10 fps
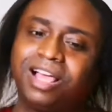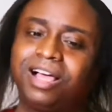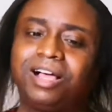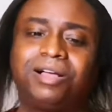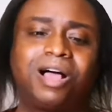
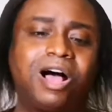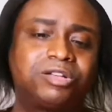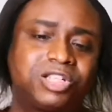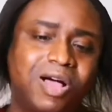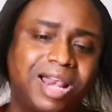
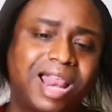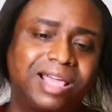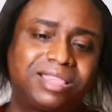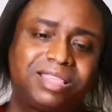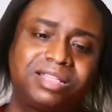Also, I
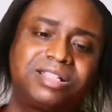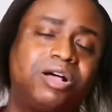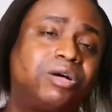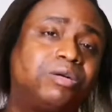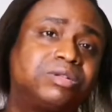like the
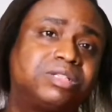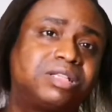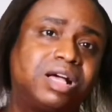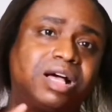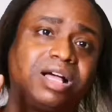
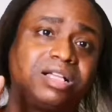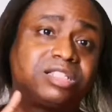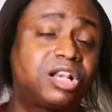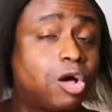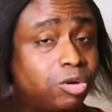songs
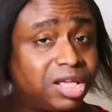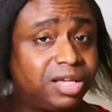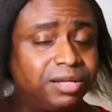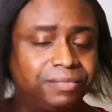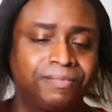Slowly